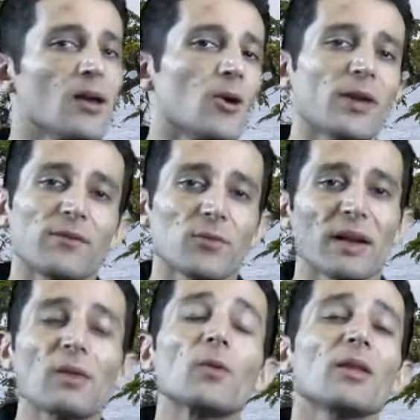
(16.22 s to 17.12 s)
Okay,
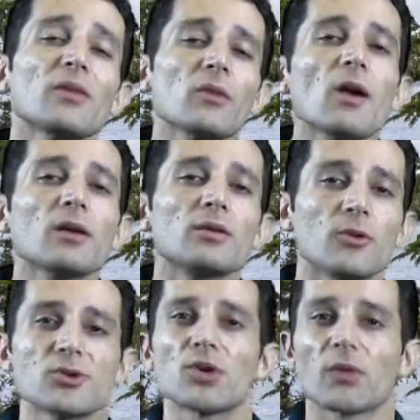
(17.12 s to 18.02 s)
everybody, so let's talk
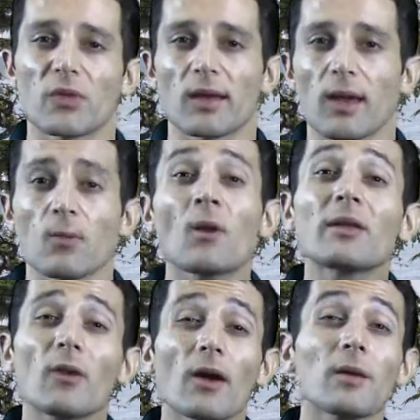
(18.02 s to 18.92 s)
no-shows today. We
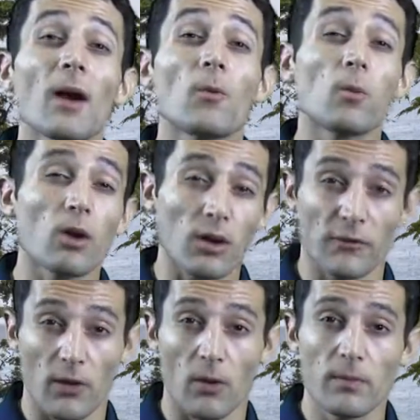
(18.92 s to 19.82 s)
want to talk about
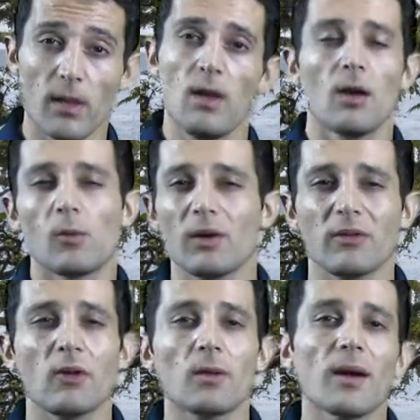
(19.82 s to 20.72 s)
workflow. I want
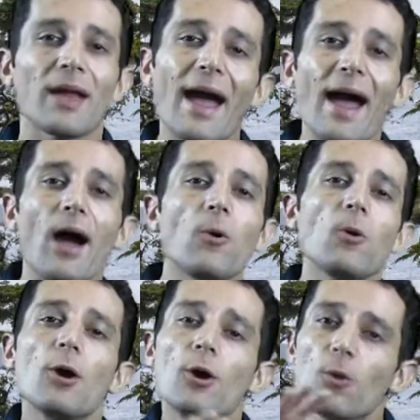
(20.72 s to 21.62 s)
to talk about
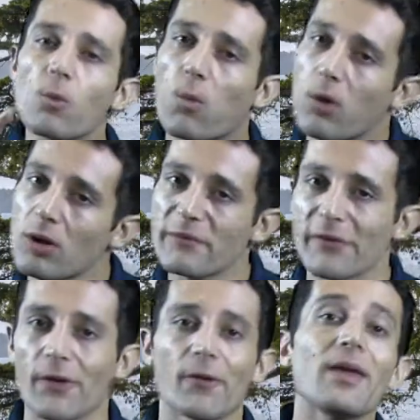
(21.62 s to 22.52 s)
how
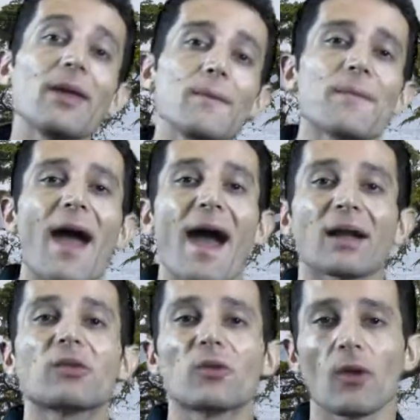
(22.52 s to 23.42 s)
workflow
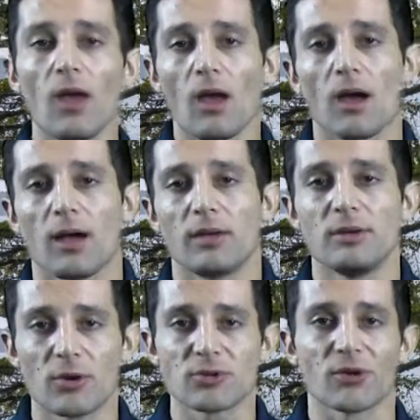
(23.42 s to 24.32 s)
impacts
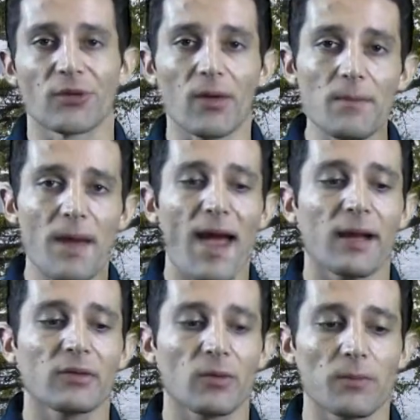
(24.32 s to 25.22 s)
no-shows,
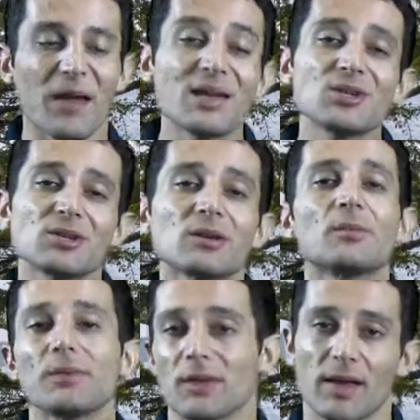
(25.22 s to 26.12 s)
impacts patient
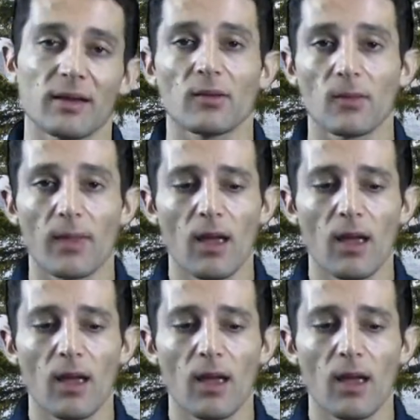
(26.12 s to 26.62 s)
compliance.